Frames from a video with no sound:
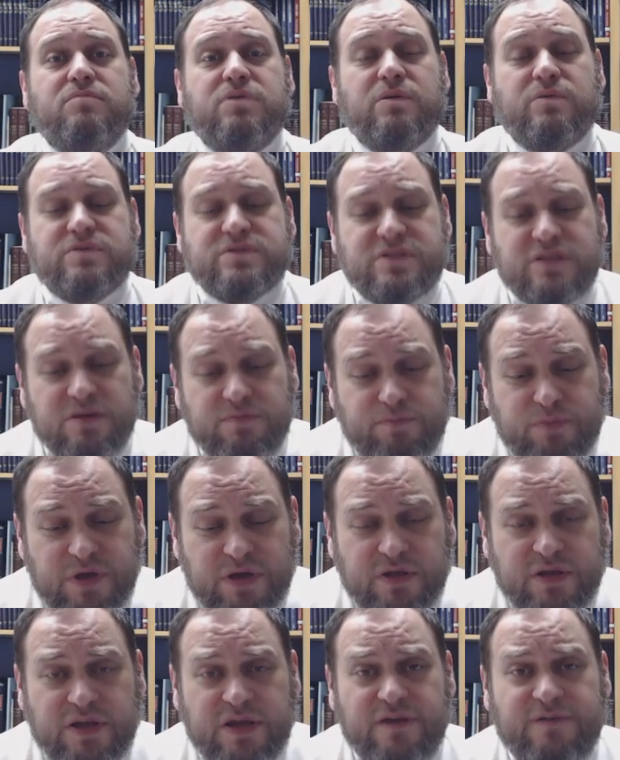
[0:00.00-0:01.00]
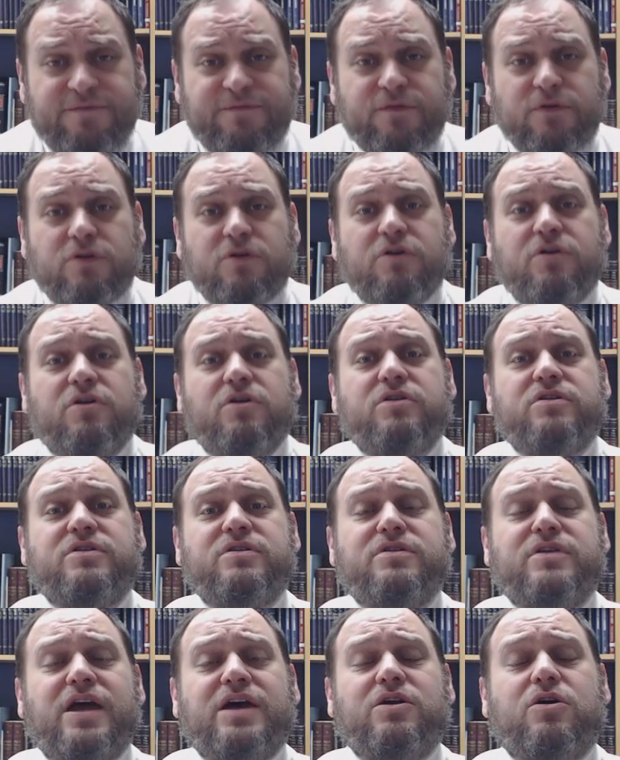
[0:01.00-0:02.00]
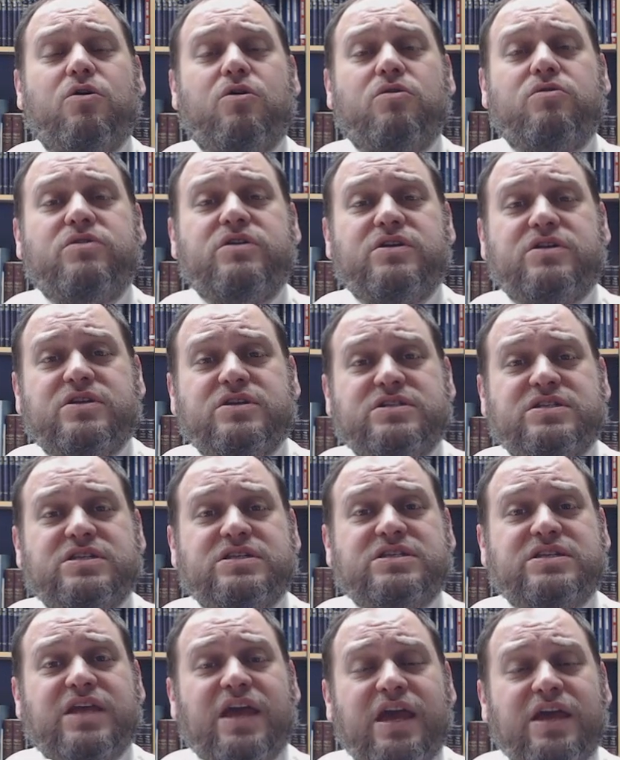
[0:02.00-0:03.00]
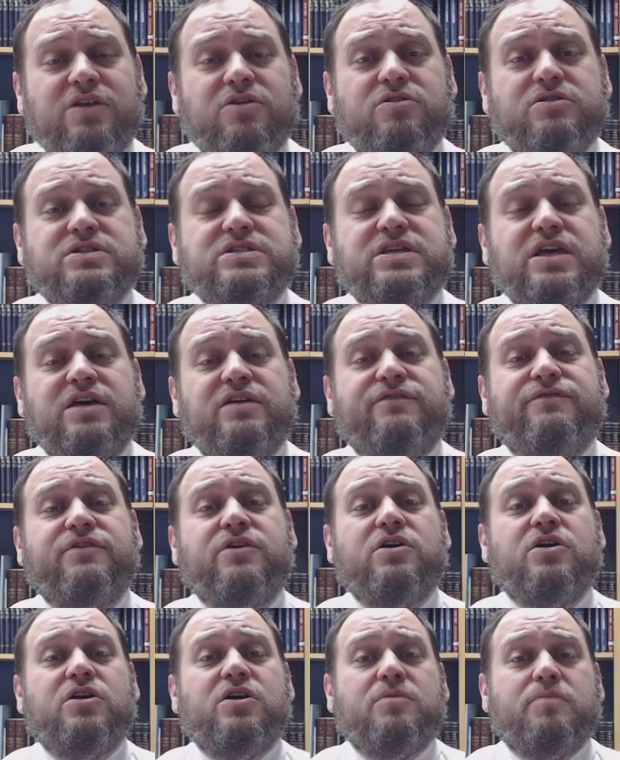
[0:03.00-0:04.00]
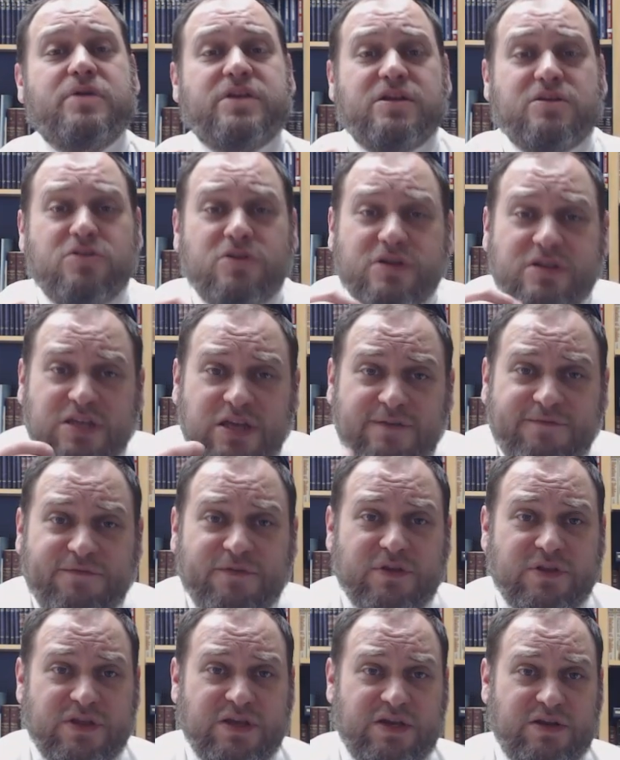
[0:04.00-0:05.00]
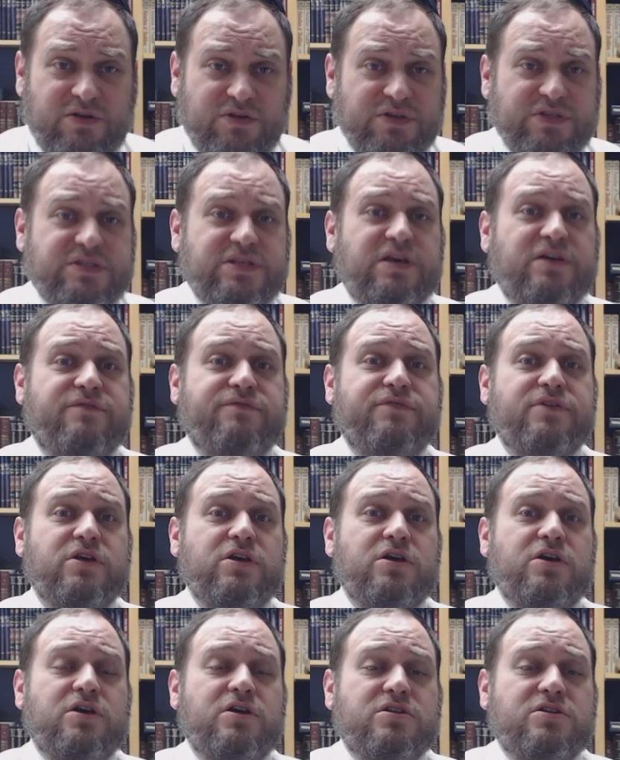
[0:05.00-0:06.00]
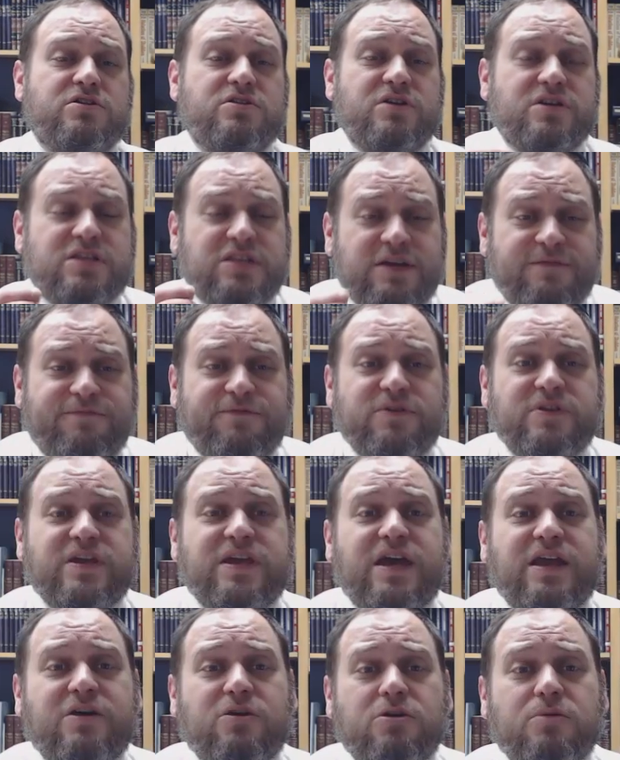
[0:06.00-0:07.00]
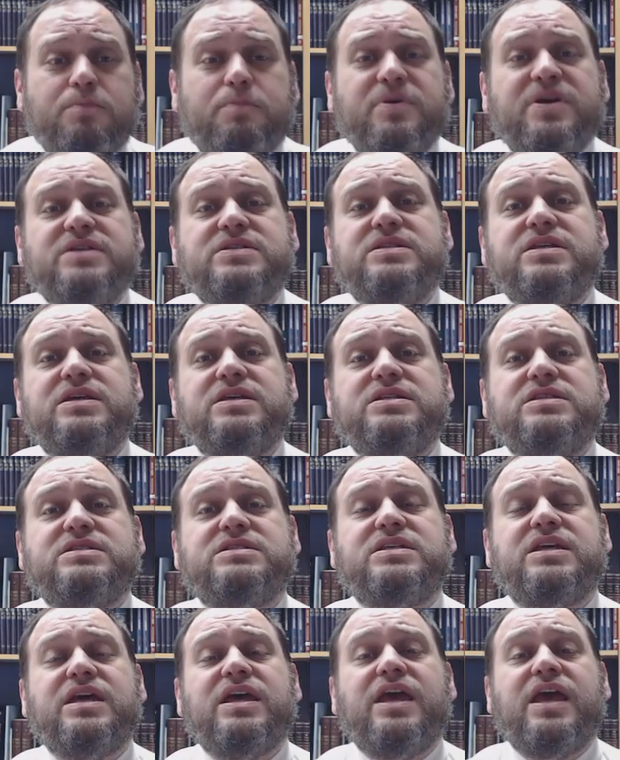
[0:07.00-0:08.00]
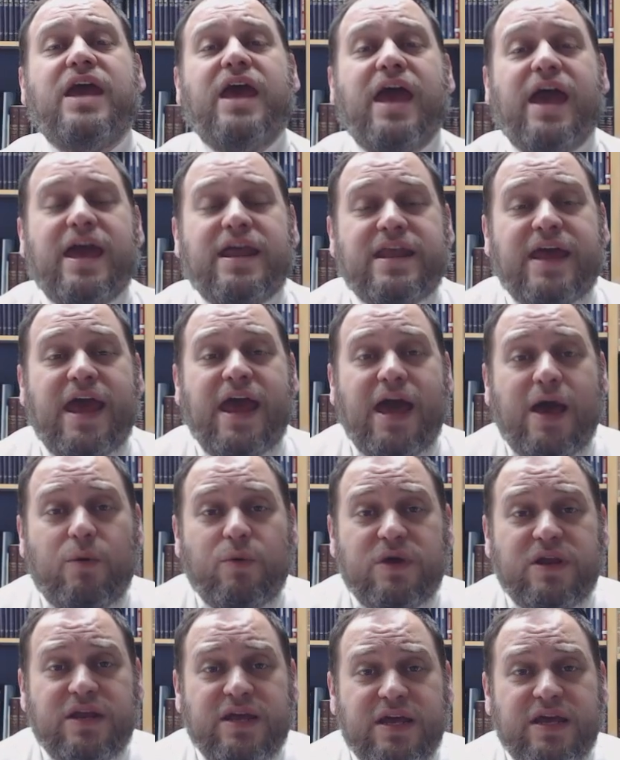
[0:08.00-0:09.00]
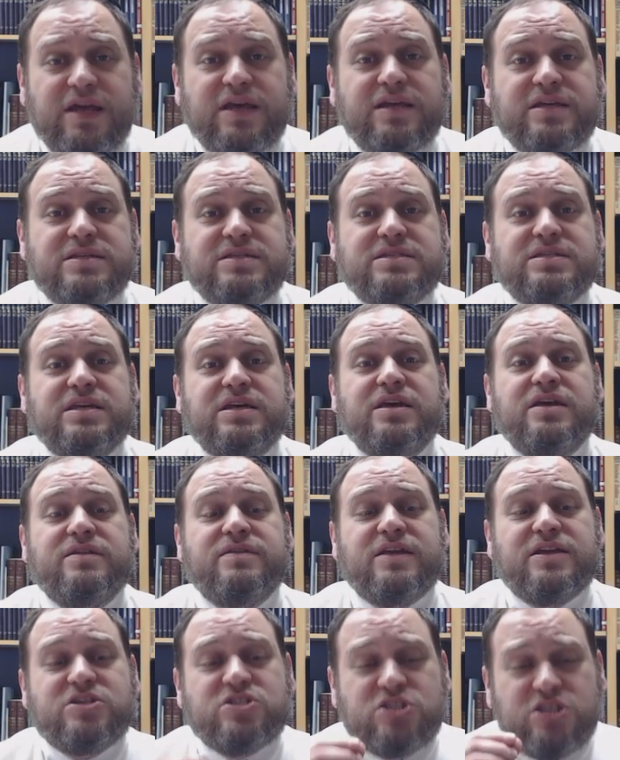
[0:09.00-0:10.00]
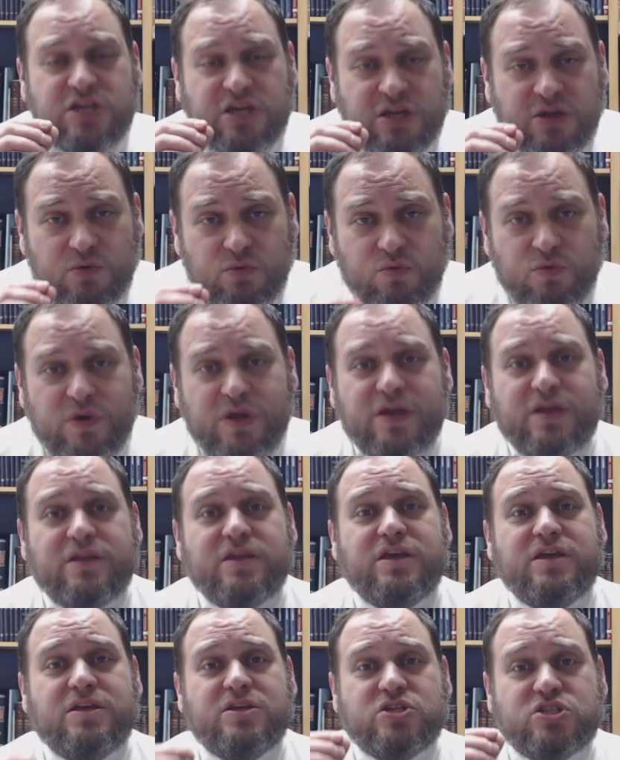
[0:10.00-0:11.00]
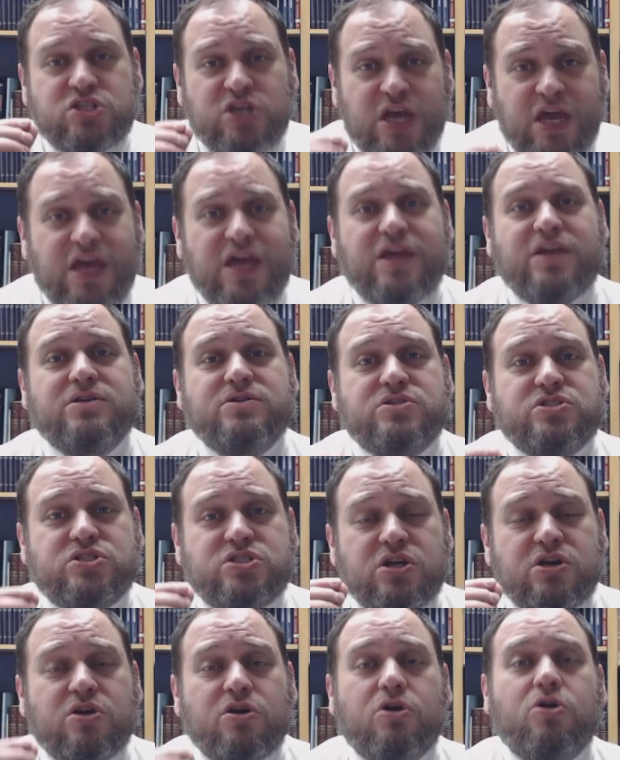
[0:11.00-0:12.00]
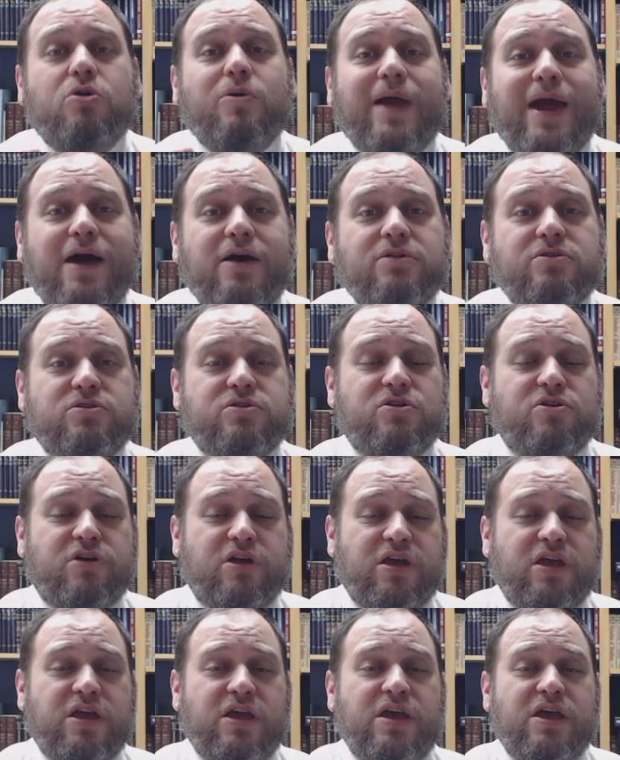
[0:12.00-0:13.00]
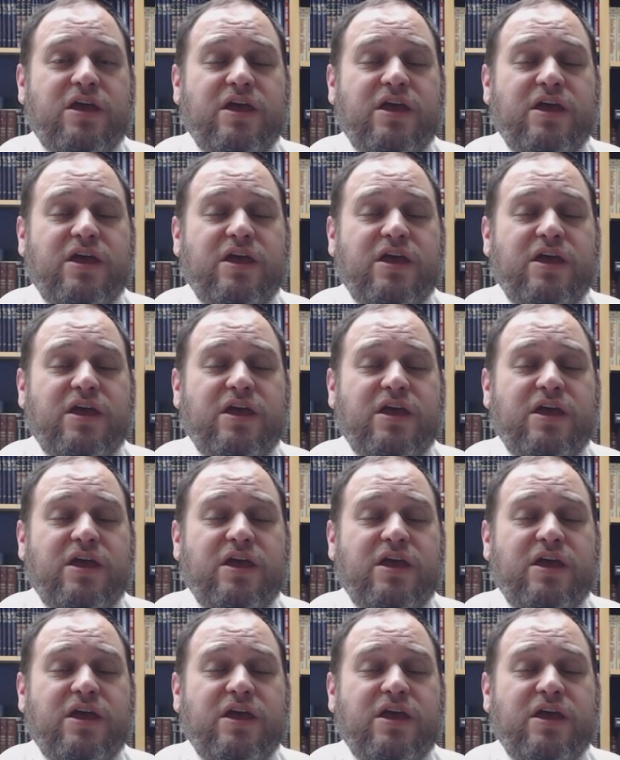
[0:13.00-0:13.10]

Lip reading: but it was the ability for her not only to sustain herself, but to look differently at herself, to look differently at her business, and how it is that she can really change her outlook.